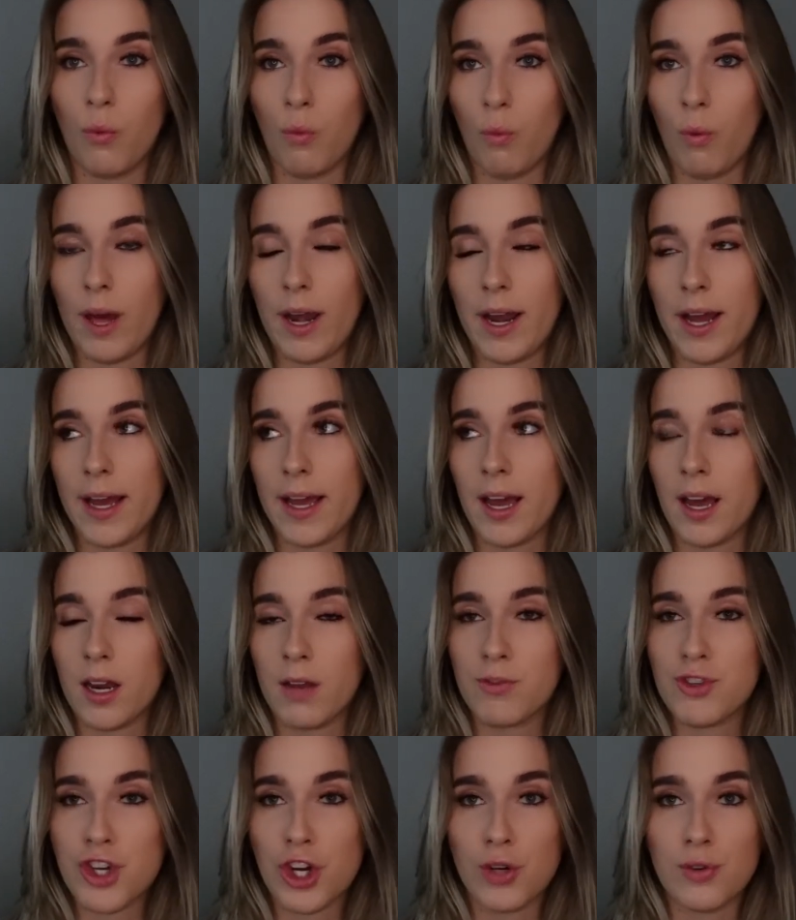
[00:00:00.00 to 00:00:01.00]
when I kind
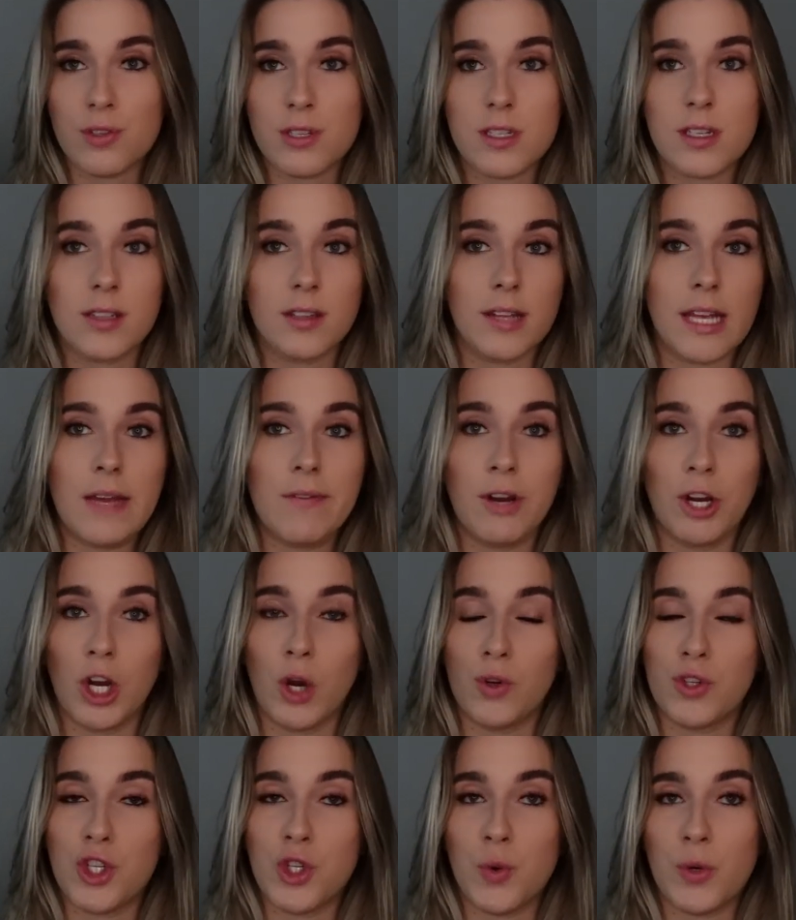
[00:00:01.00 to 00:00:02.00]
of chose to leave and
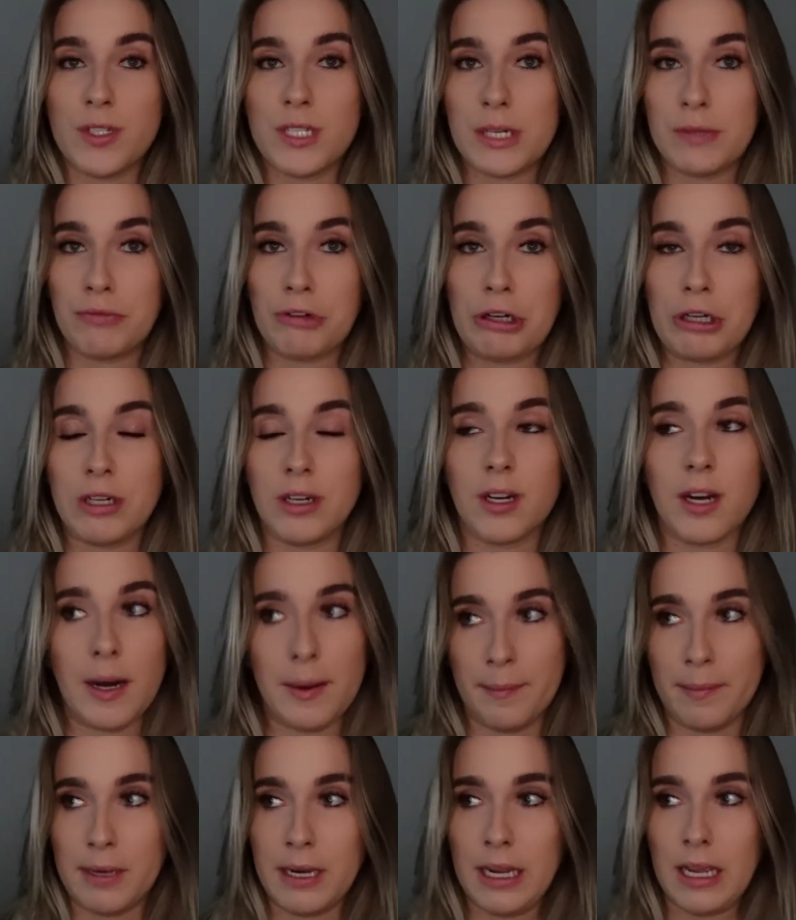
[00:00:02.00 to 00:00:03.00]
go to a different
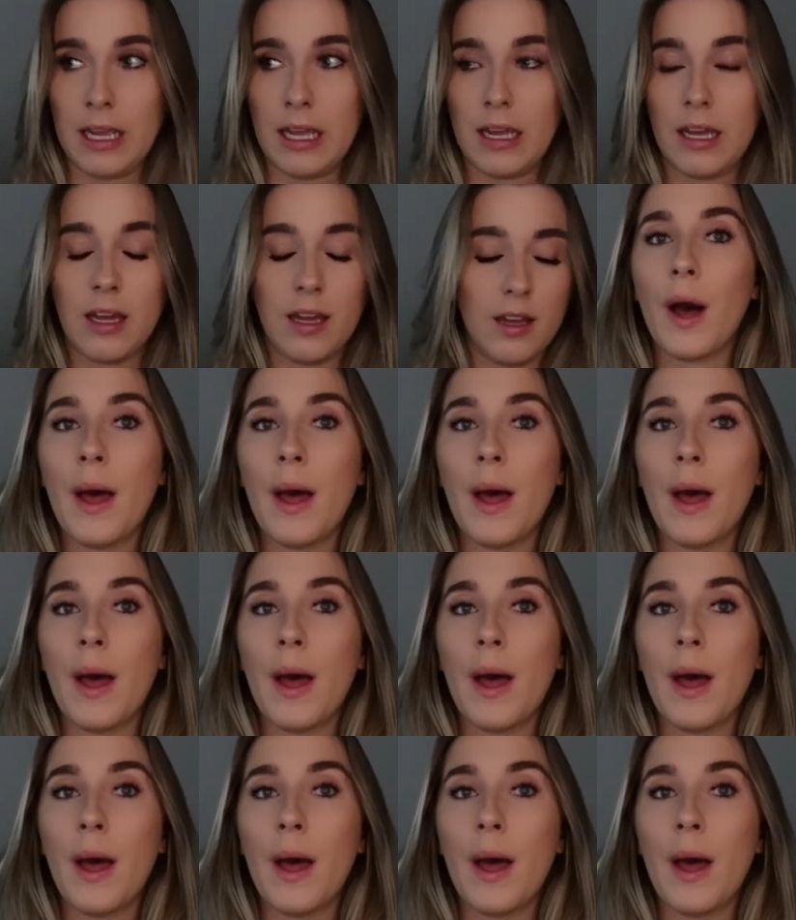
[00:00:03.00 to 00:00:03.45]
company.